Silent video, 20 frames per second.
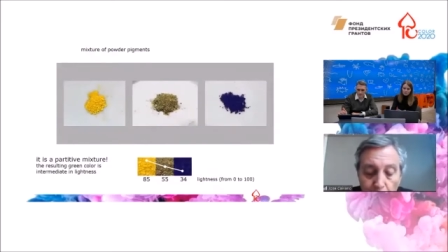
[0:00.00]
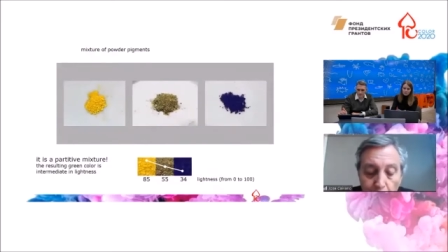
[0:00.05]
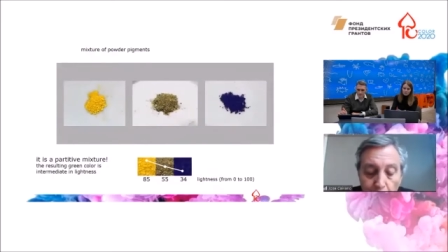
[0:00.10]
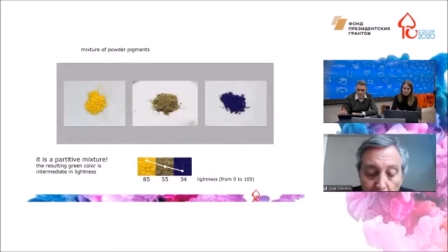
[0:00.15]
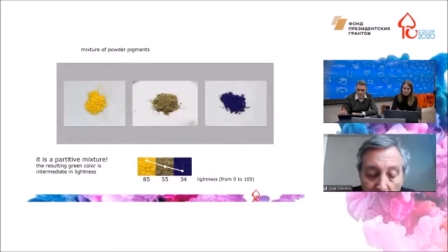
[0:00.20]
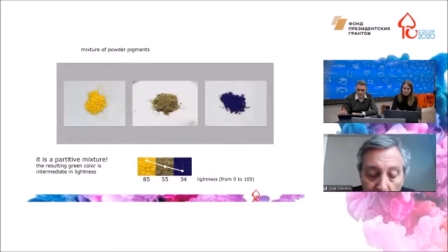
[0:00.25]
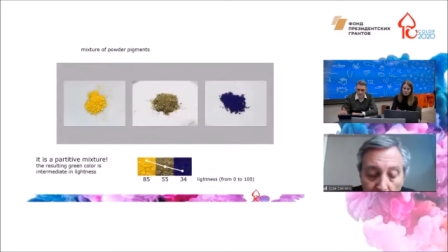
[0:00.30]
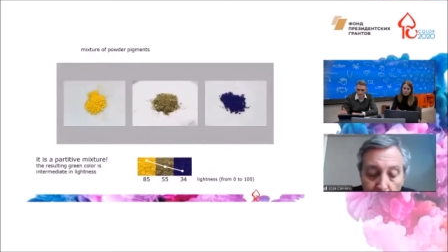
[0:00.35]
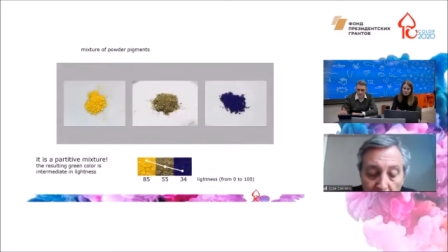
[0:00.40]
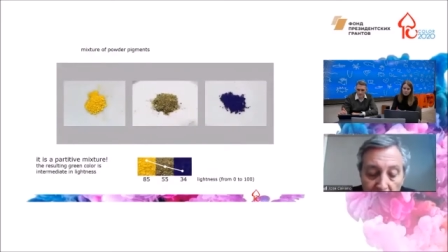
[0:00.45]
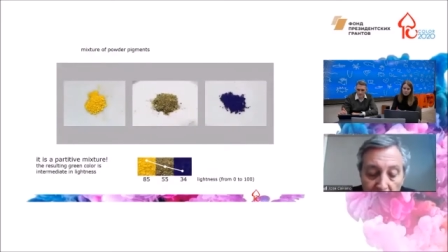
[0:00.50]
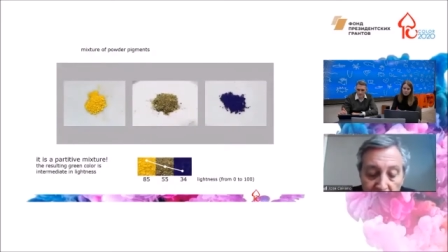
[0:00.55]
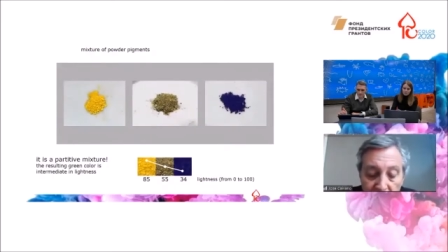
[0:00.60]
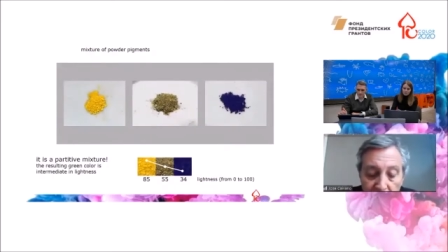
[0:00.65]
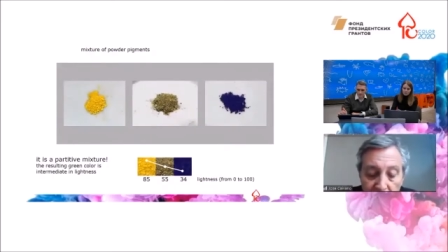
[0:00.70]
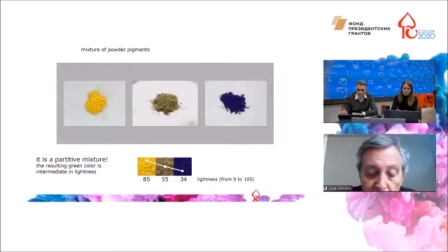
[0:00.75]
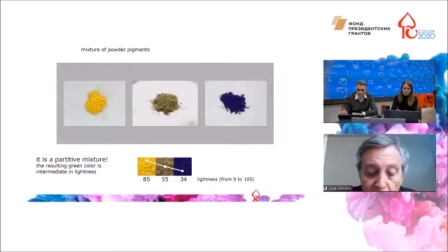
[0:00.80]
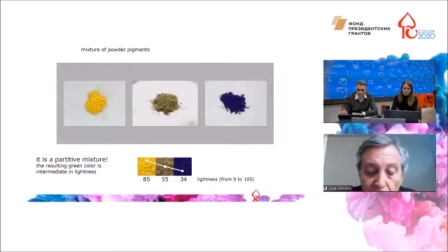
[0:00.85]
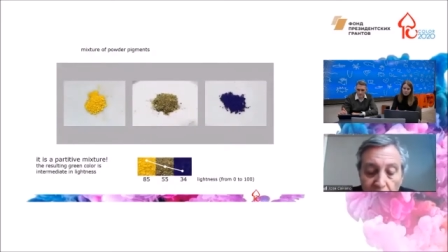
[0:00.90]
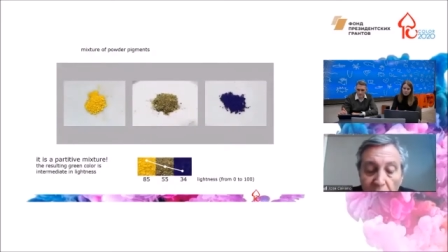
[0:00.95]

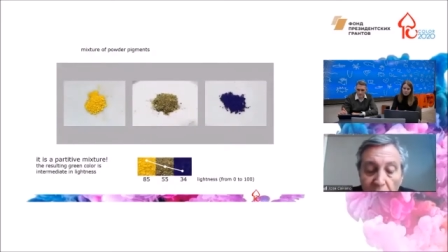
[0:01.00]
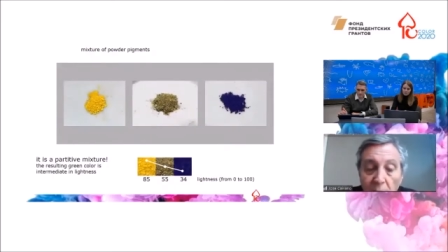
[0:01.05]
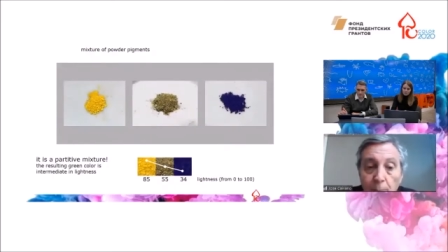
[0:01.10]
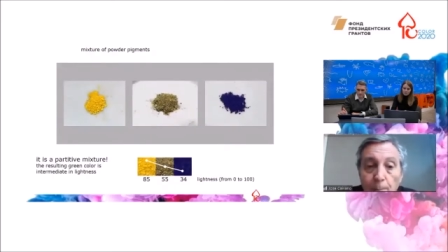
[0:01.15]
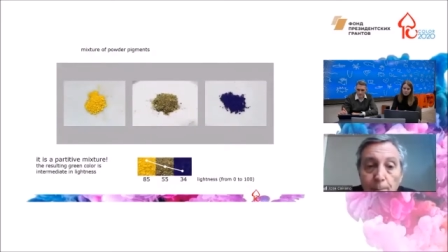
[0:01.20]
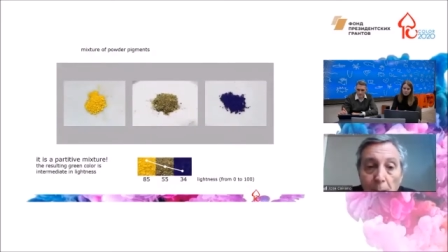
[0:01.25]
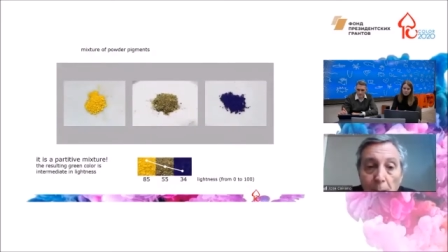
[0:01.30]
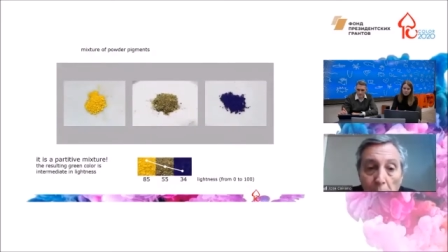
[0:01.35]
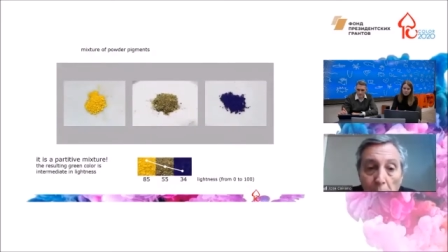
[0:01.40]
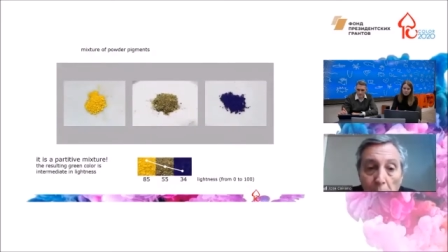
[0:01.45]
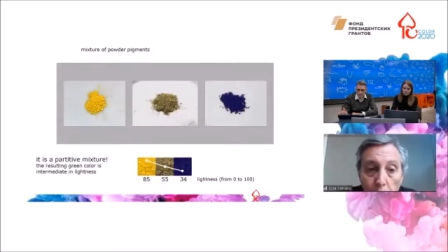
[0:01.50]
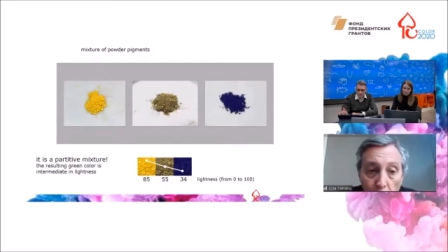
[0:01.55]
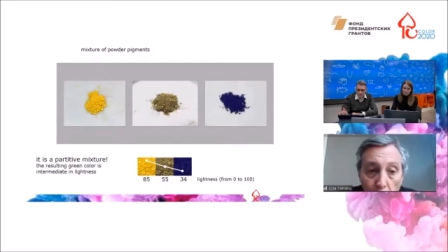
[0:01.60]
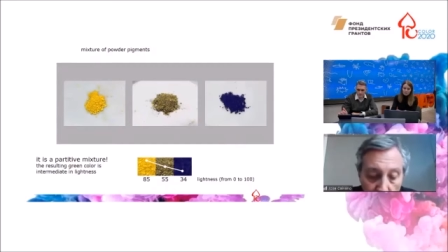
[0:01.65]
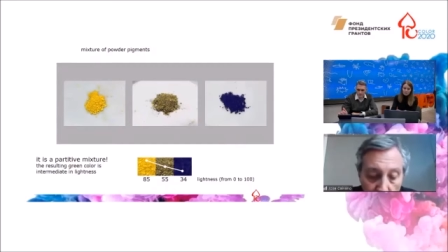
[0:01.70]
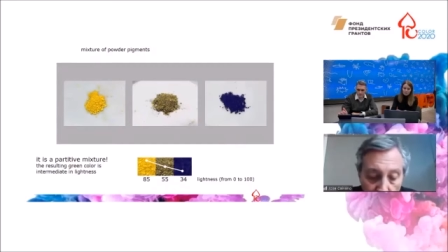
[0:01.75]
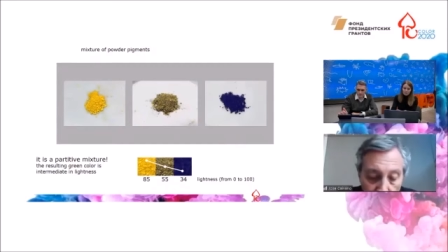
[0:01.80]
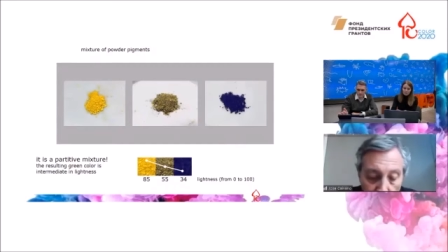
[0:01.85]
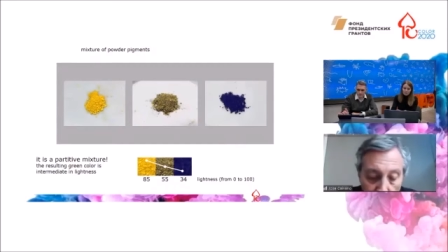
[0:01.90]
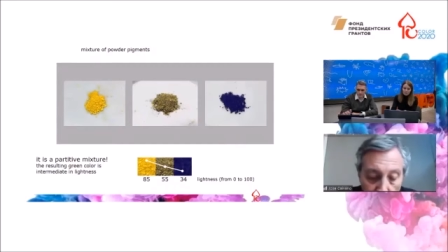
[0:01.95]
pigments in
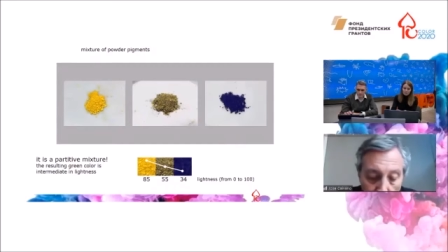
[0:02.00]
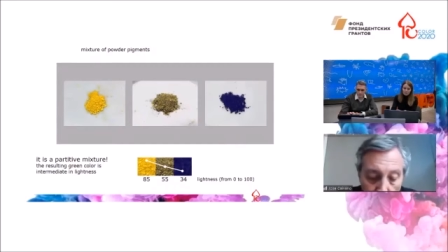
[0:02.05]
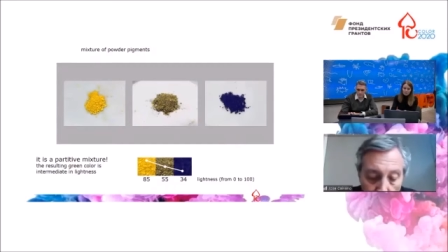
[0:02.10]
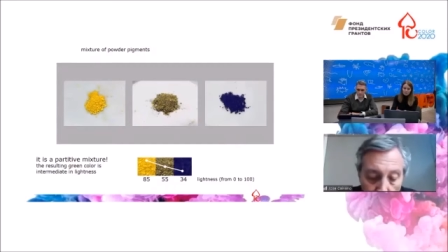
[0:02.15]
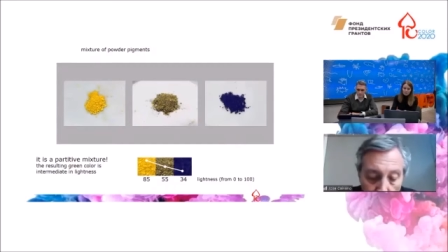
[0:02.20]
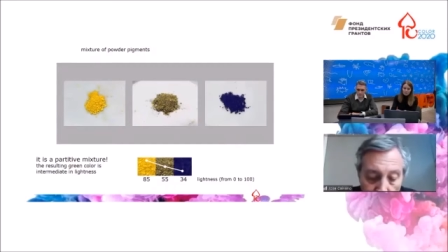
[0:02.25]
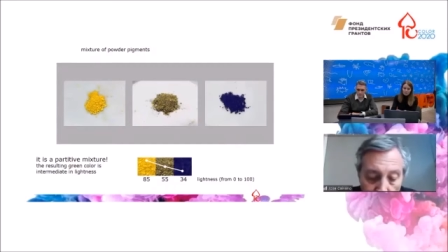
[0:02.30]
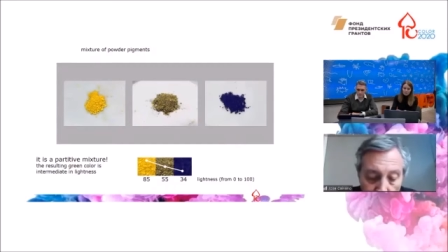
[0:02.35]
powder form,